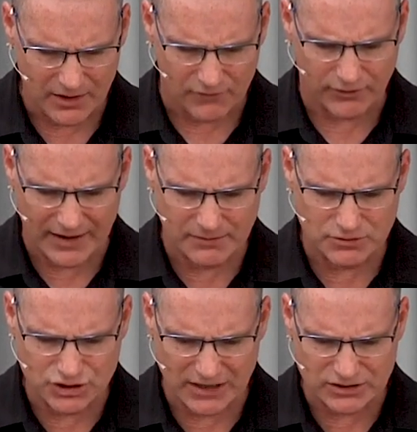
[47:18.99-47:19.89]
for I am
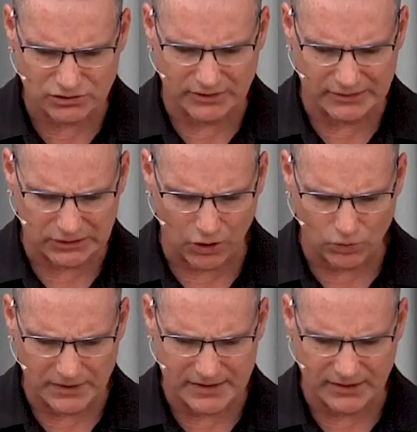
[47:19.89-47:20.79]
gentle and
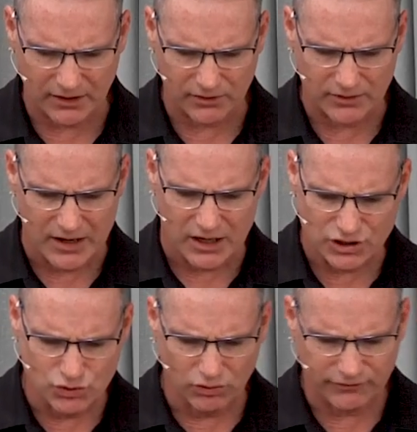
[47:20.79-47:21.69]
lowly in heart, and
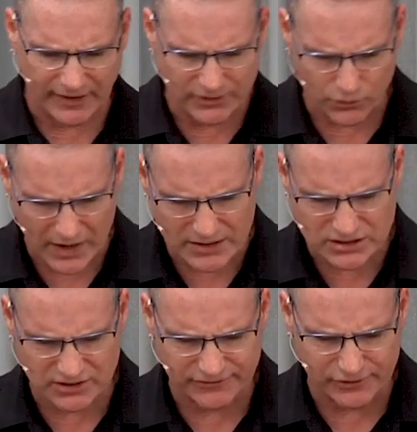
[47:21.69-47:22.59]
you will find
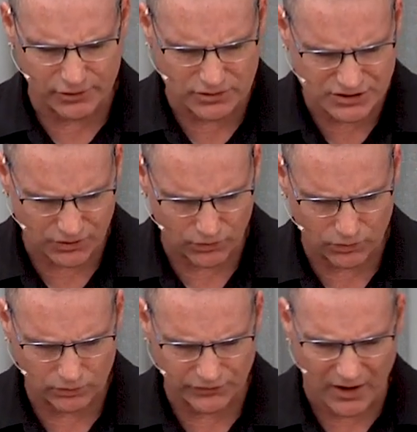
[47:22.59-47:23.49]
rest for your
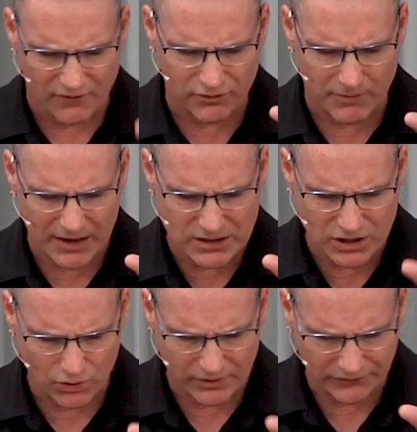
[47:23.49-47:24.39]
souls, for my
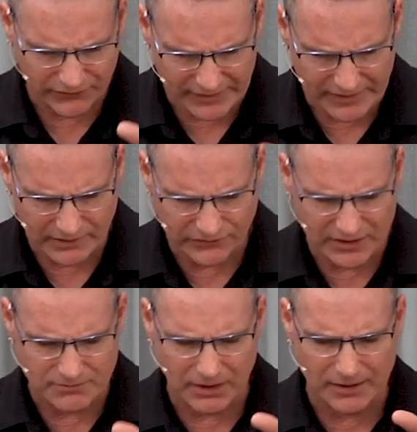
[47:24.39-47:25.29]
yoke is easy
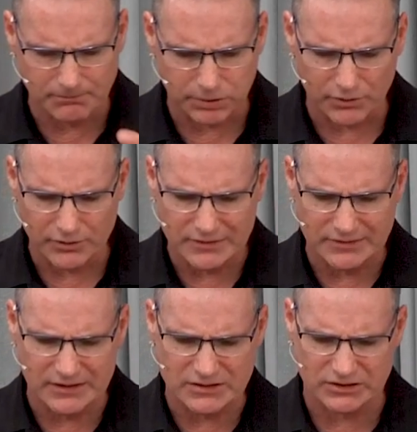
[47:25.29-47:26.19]
and my
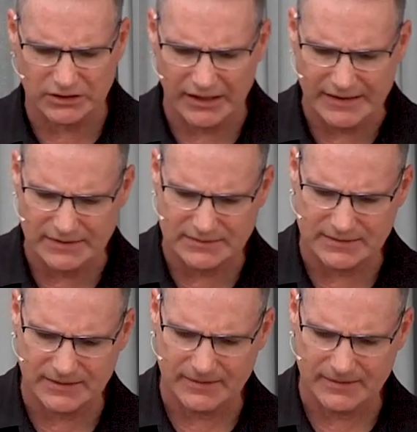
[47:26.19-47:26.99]
burden is light.